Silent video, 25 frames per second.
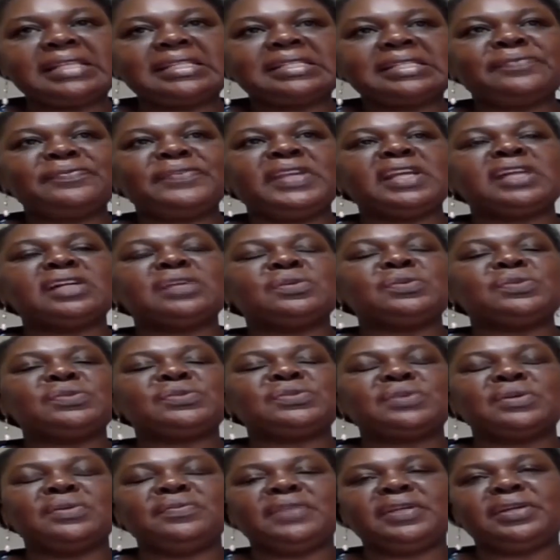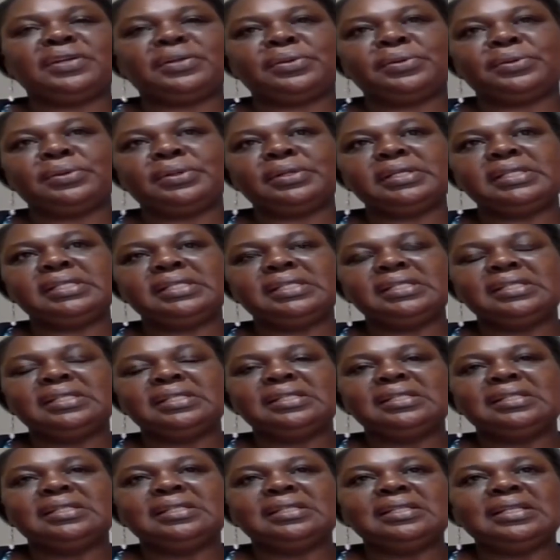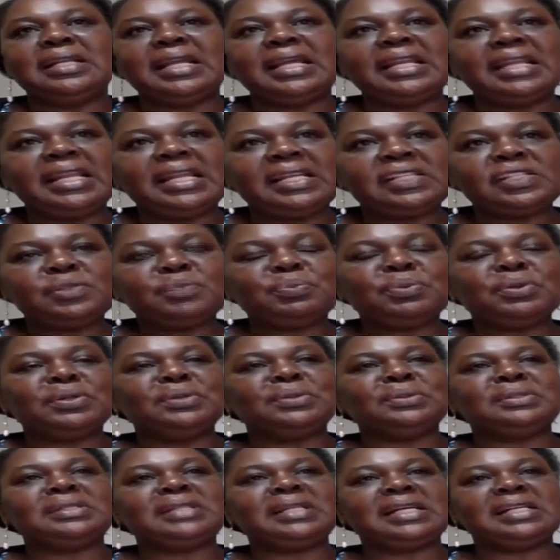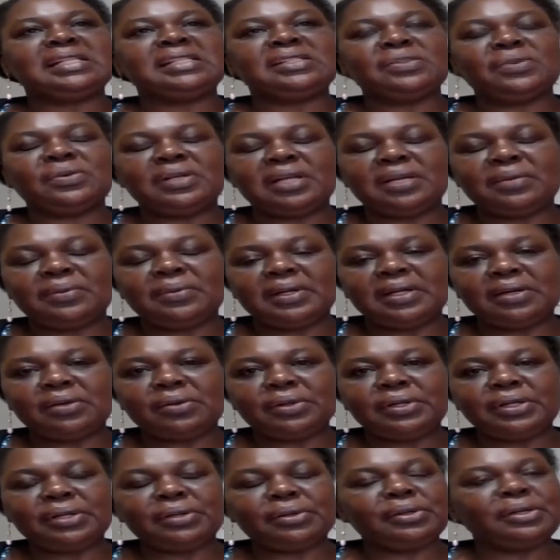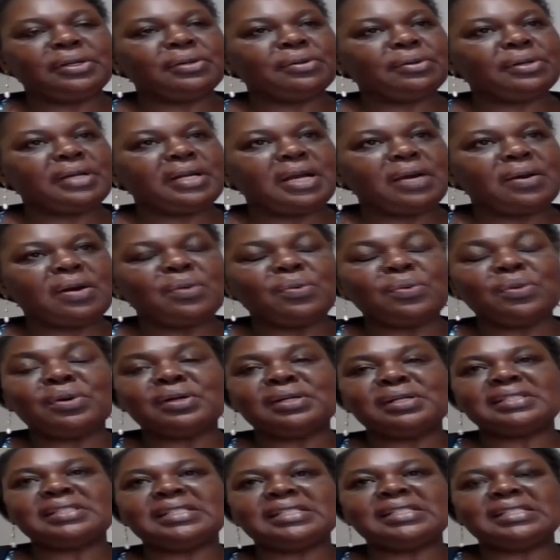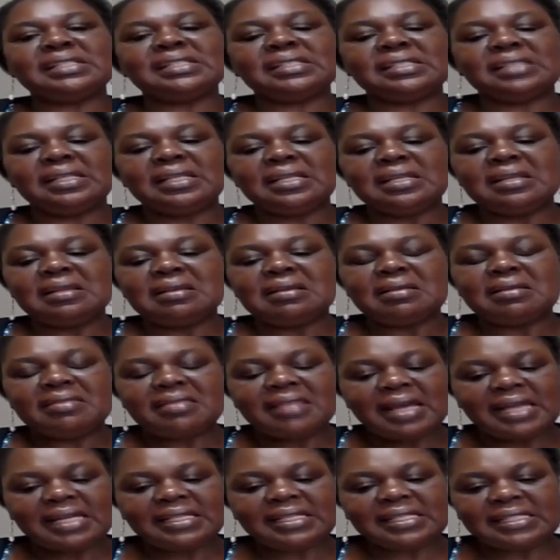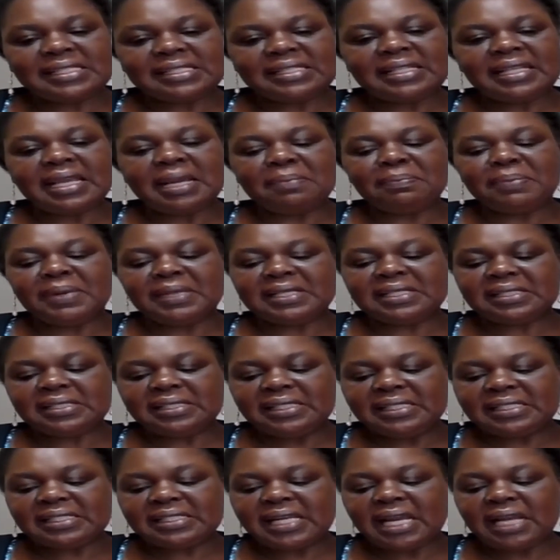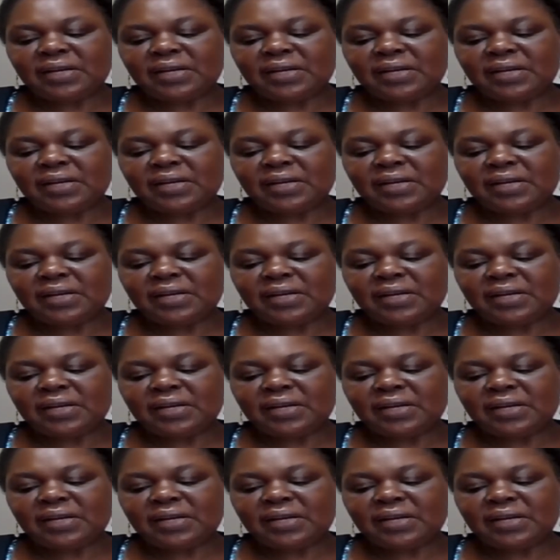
vehicles on the road, less pollutants on our waters, that is there, but it